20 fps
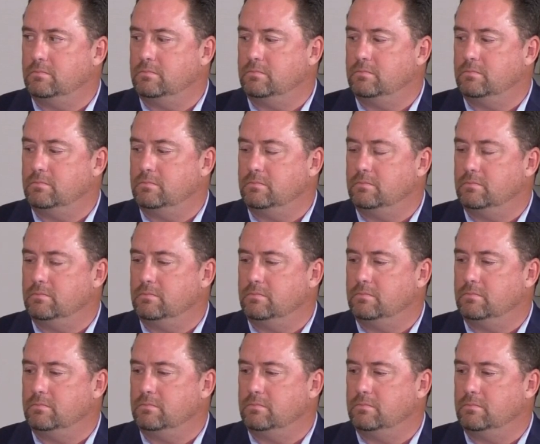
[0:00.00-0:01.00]

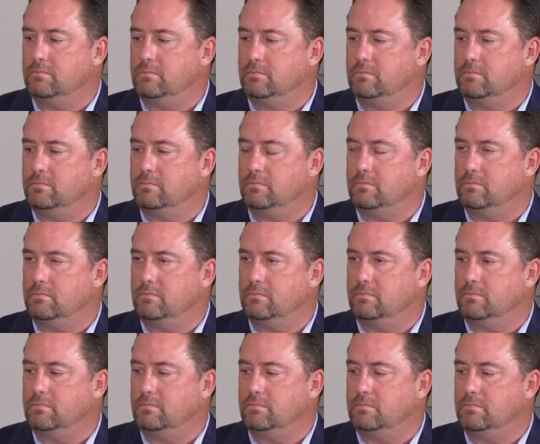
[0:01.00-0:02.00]

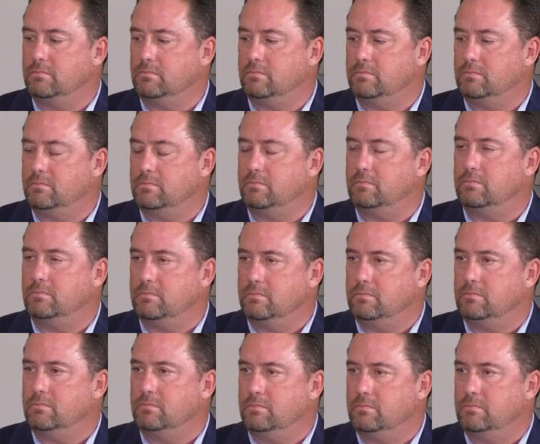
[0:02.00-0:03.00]

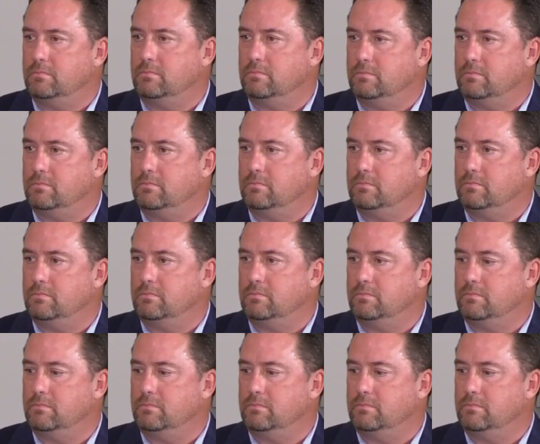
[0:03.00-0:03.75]
(not speaking)